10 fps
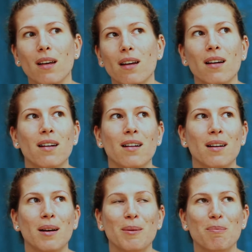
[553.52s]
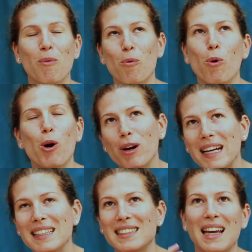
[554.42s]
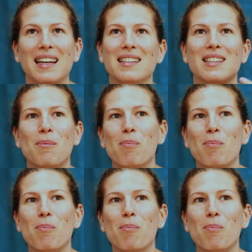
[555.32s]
uh, worries and